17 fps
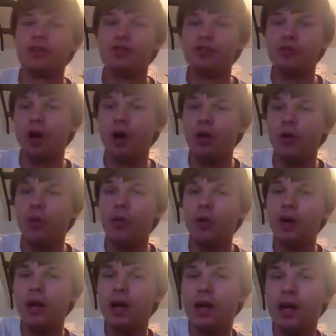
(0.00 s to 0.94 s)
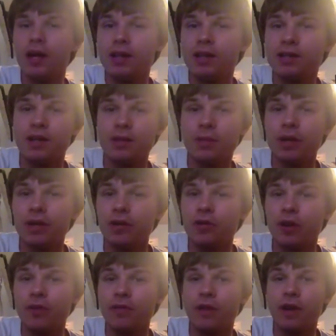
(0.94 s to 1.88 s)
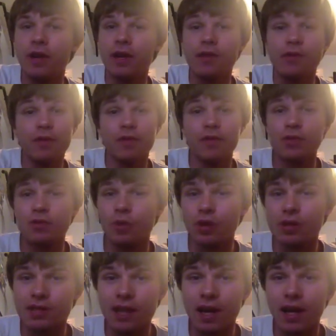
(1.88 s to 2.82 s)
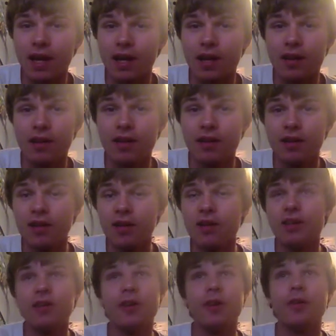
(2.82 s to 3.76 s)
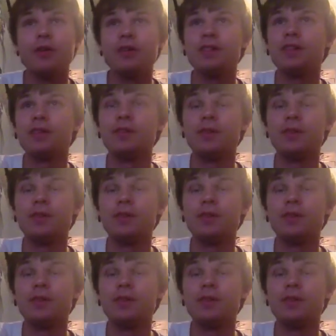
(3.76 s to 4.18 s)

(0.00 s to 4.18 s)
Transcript: you know it's gonna be a great fight. Even if it's one-sided, you know it's gonna